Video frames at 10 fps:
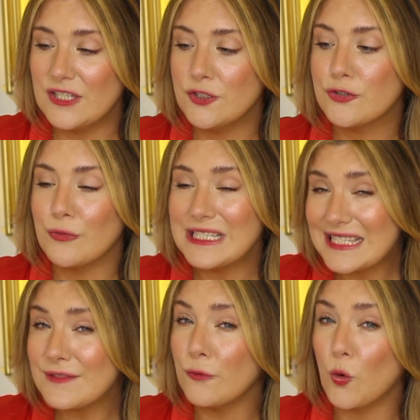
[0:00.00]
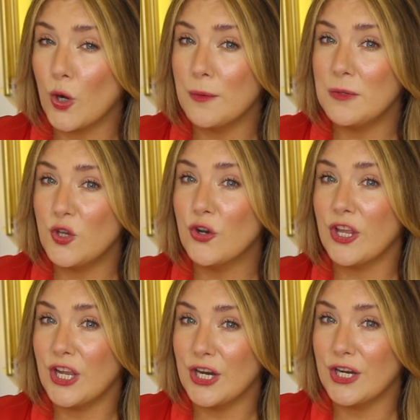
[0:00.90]
to transform your
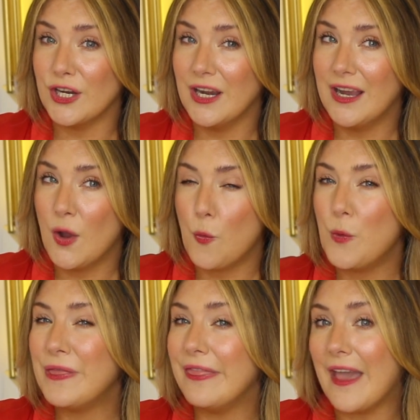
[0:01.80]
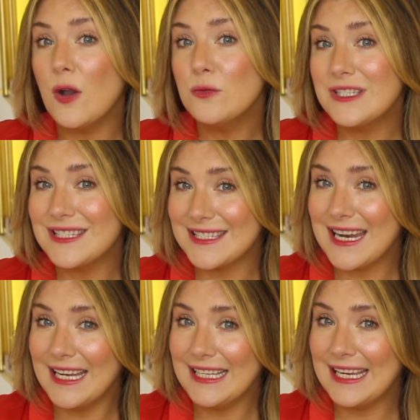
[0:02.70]
hair without
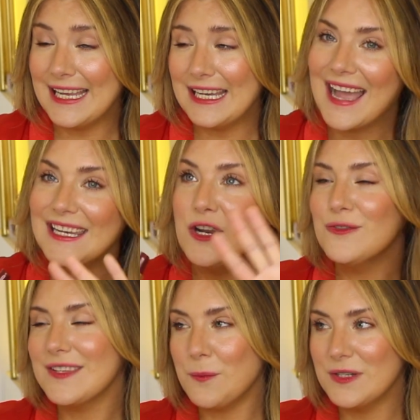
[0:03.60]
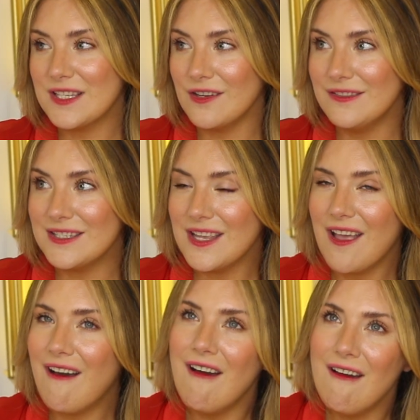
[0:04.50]
styling it. And I know someone's going to
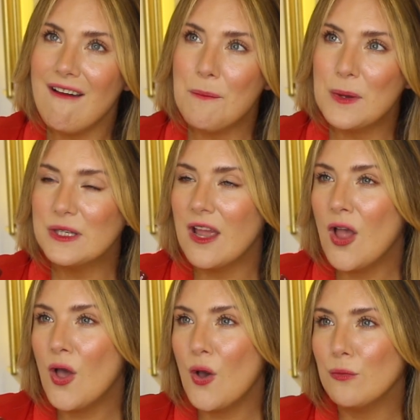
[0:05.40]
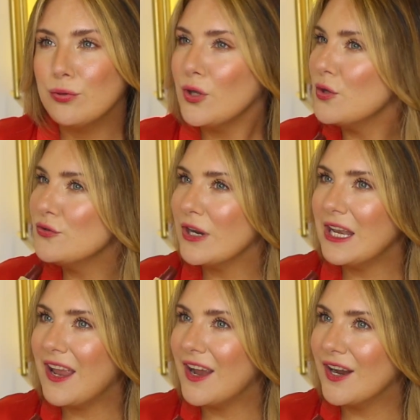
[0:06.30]
say, oh, but
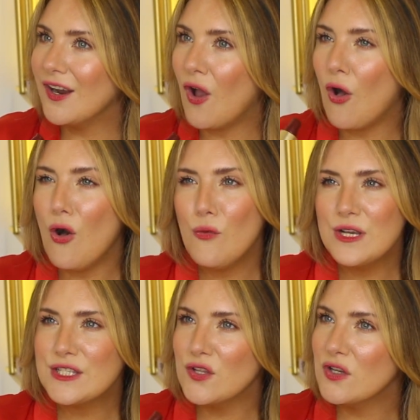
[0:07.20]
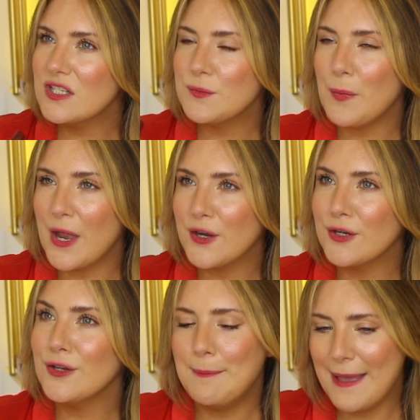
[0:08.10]
blow-dried hair always looks
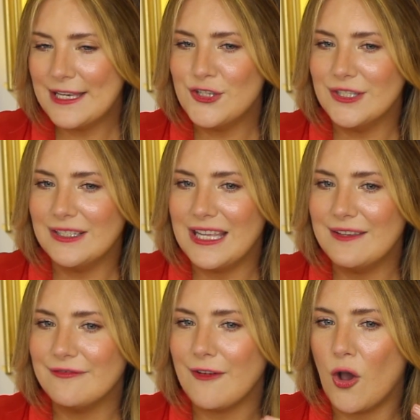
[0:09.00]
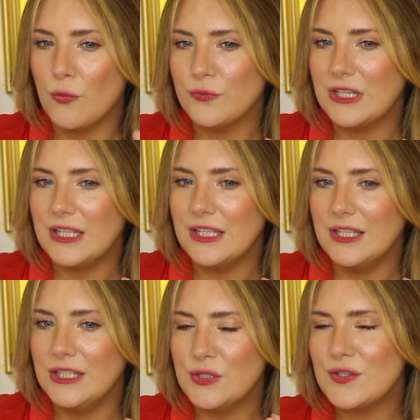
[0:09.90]
better. Imagine if
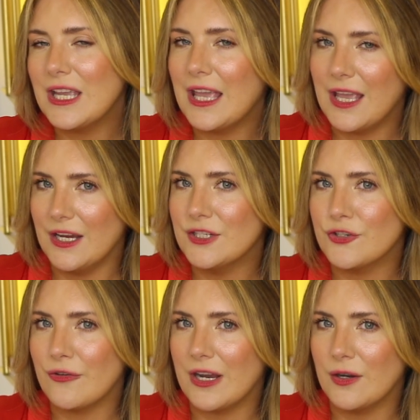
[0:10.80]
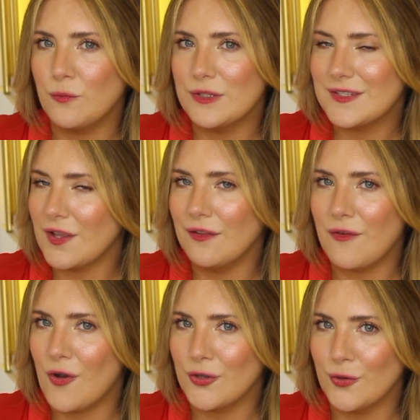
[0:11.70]
only using a hair dryer would solve
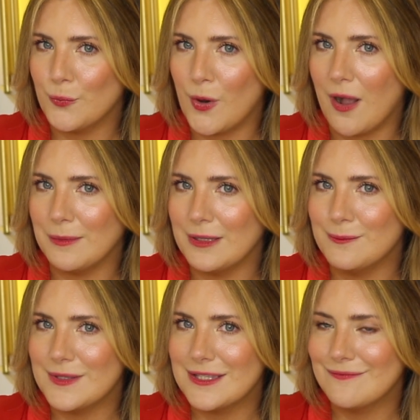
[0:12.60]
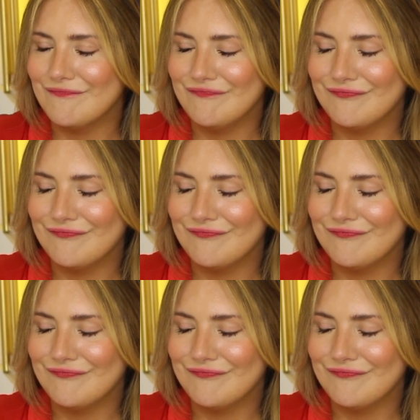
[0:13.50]
all your problems.